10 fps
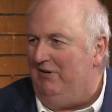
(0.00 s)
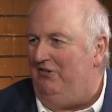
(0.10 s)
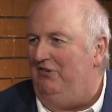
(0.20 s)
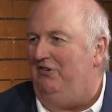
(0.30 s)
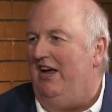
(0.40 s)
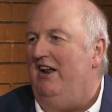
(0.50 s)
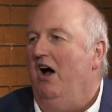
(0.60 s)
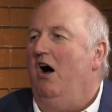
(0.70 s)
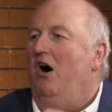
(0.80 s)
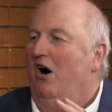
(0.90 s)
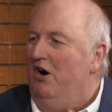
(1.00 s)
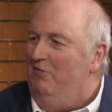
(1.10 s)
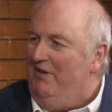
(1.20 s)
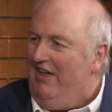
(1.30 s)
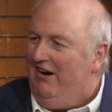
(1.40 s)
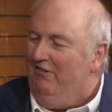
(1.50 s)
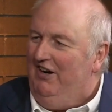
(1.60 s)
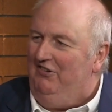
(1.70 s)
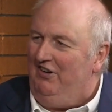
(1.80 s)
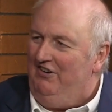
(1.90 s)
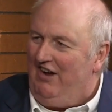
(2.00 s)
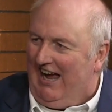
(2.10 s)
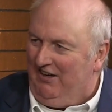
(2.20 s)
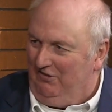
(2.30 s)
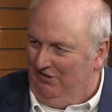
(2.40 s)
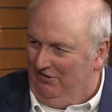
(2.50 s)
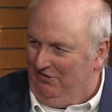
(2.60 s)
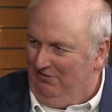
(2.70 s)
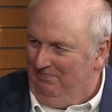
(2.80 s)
but she said all without raising taxes.